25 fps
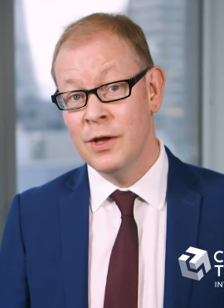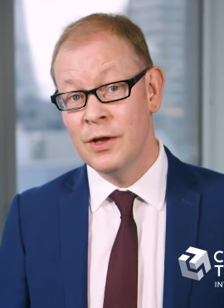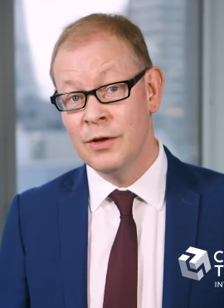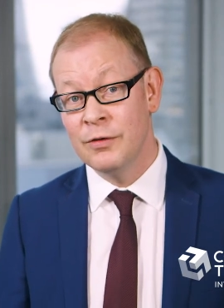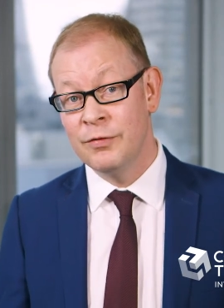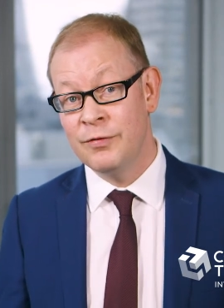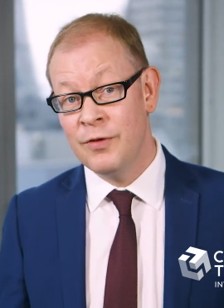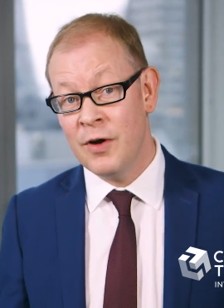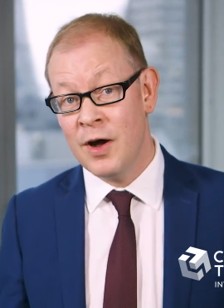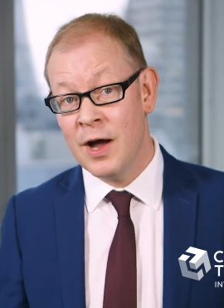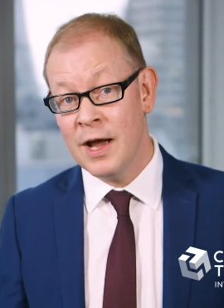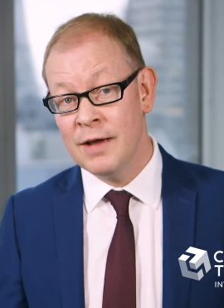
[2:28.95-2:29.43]

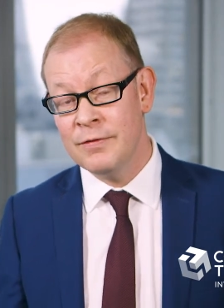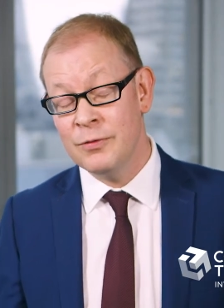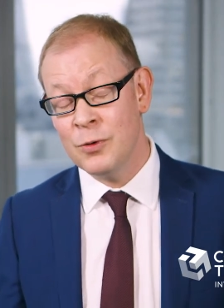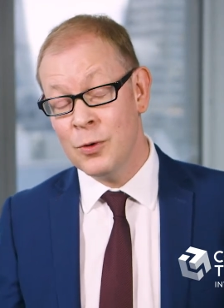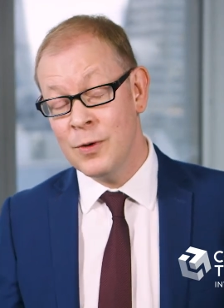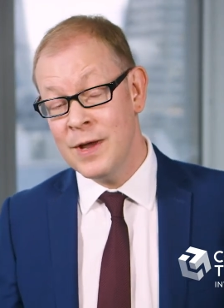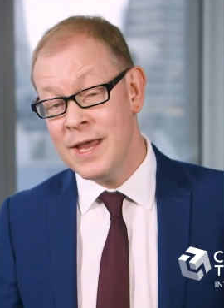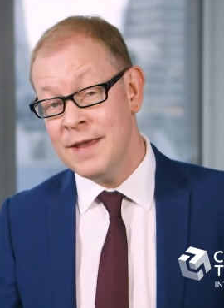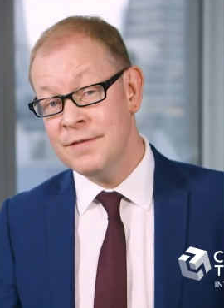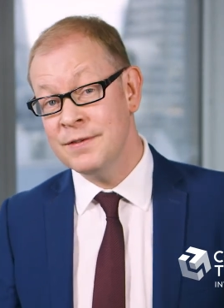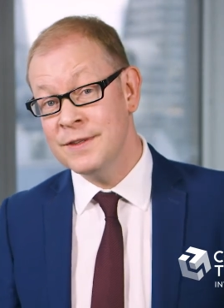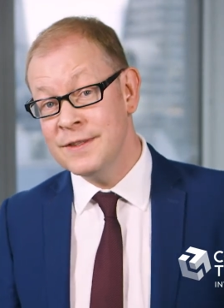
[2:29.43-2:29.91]
5
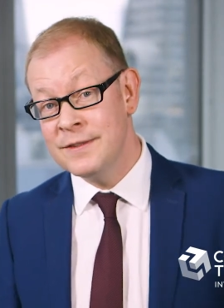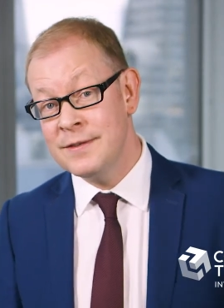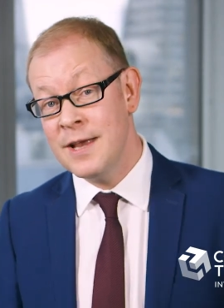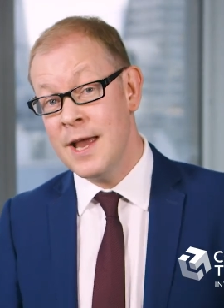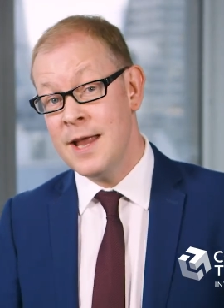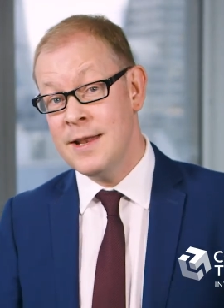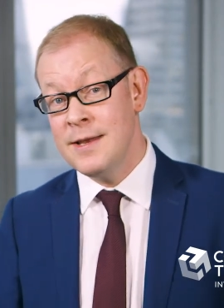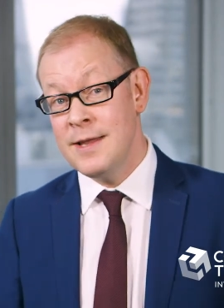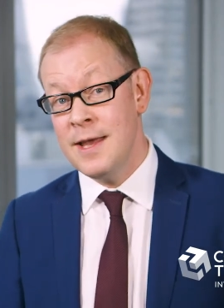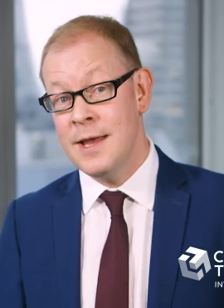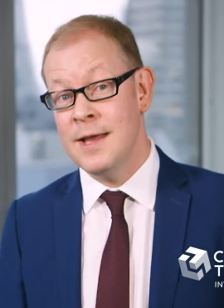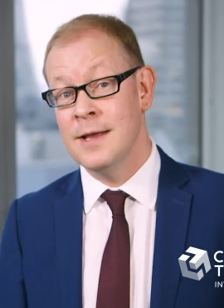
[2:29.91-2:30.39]
or even
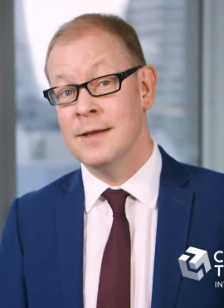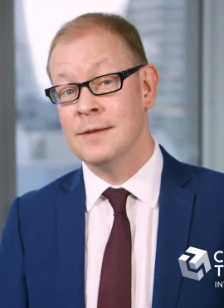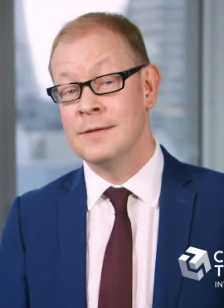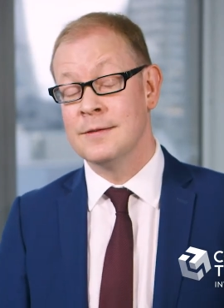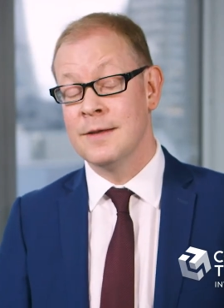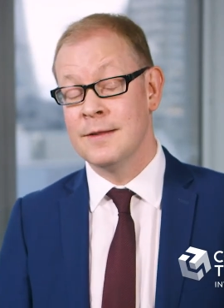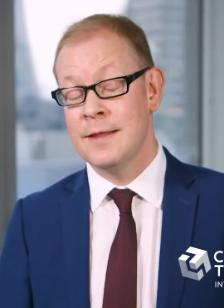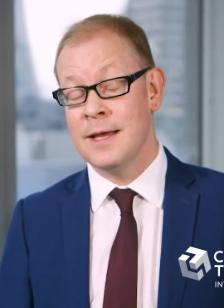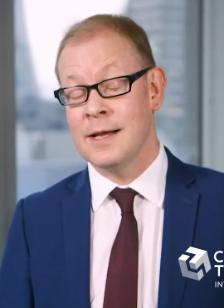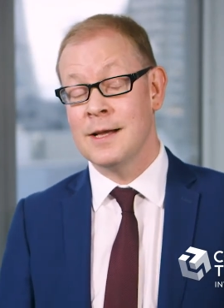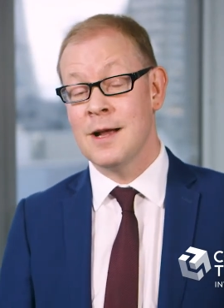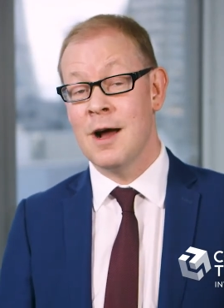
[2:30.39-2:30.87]
10
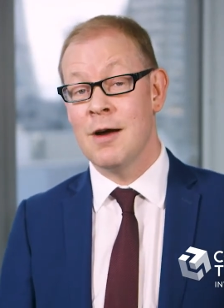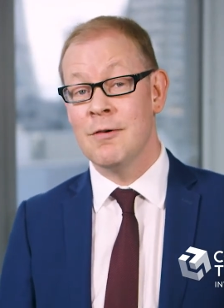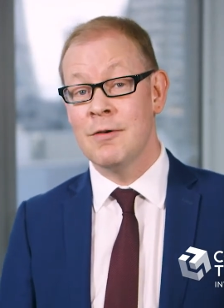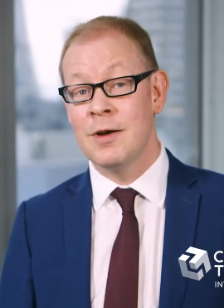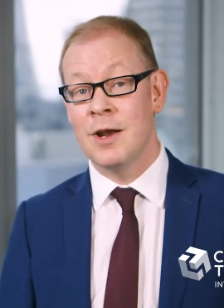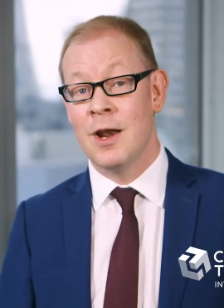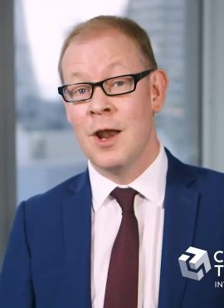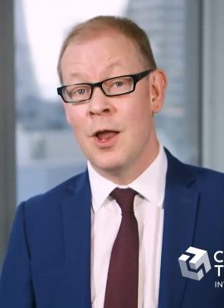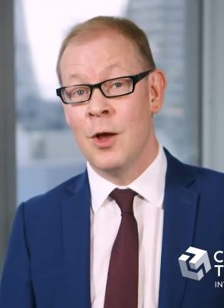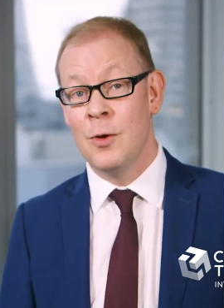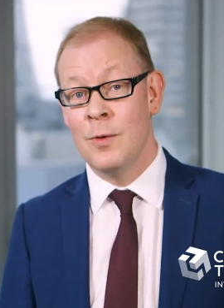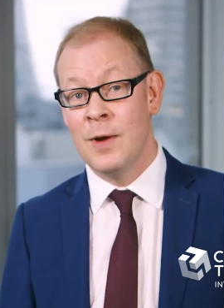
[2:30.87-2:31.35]
years at their
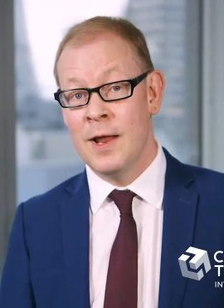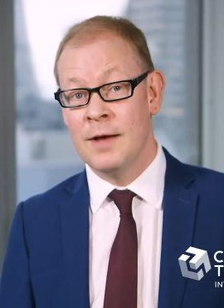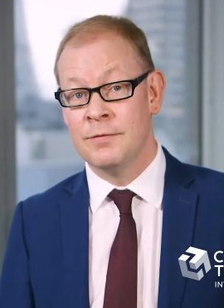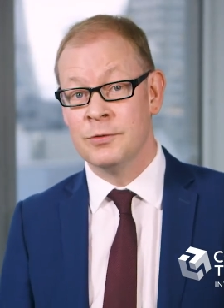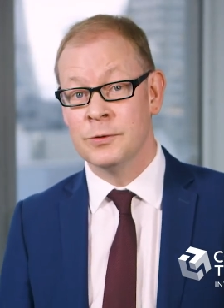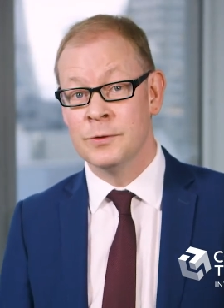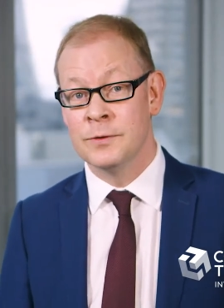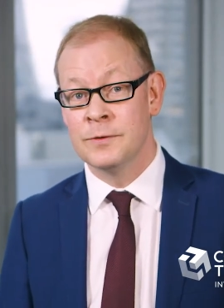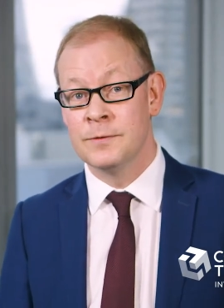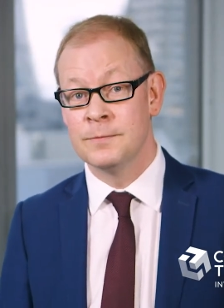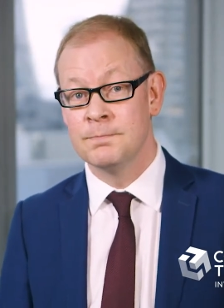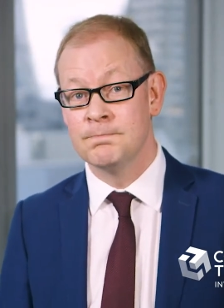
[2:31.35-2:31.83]
current low
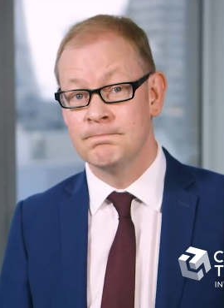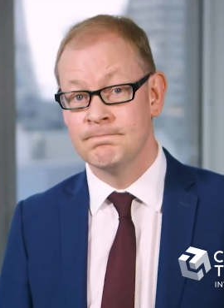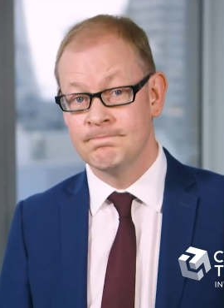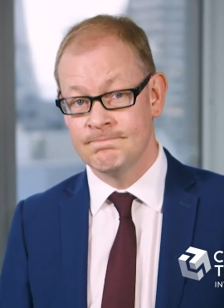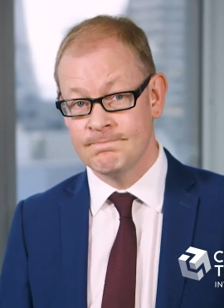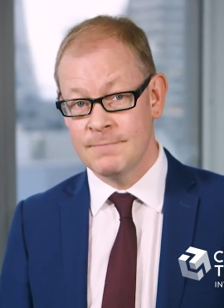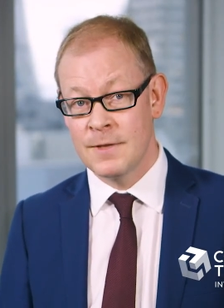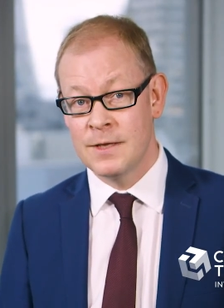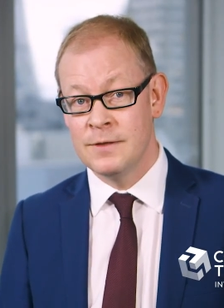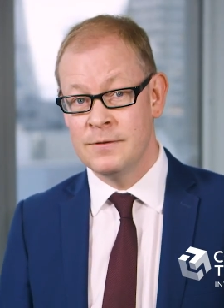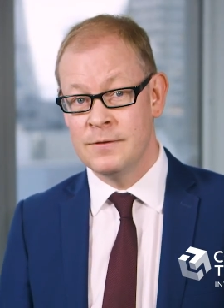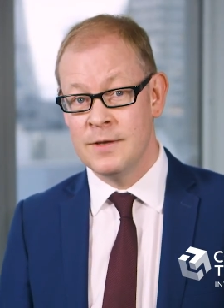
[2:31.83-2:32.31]
levels.
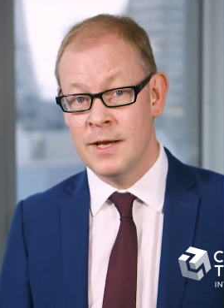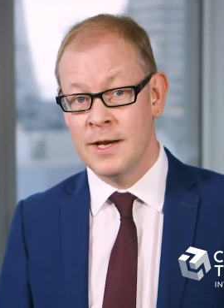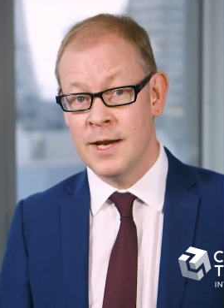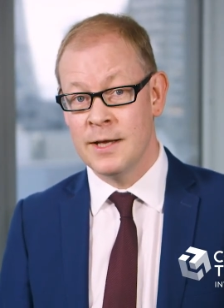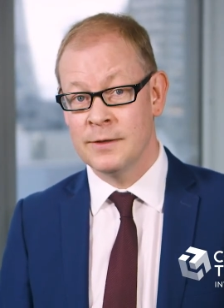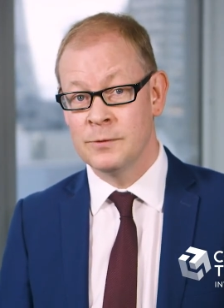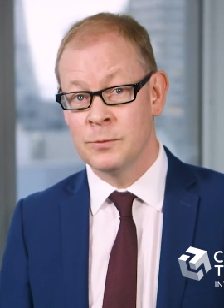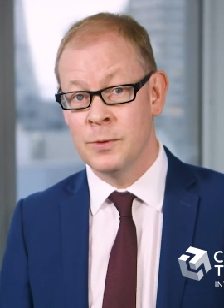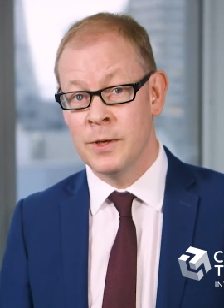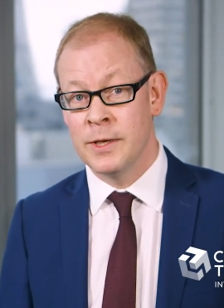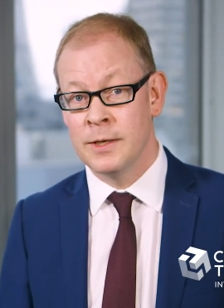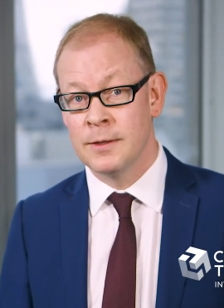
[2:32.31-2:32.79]
See you
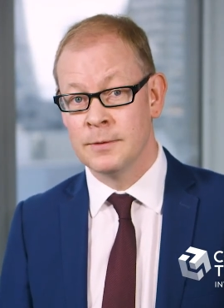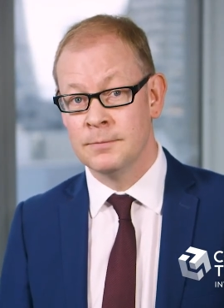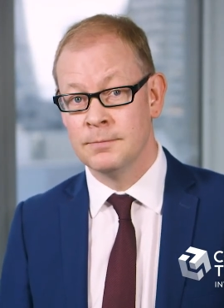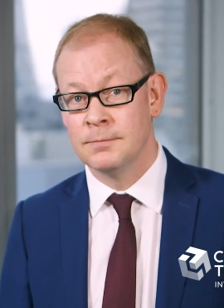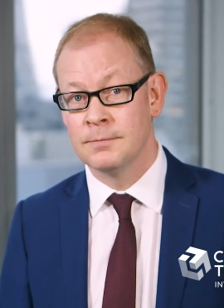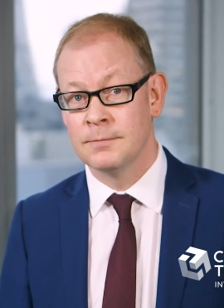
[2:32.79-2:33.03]
next week.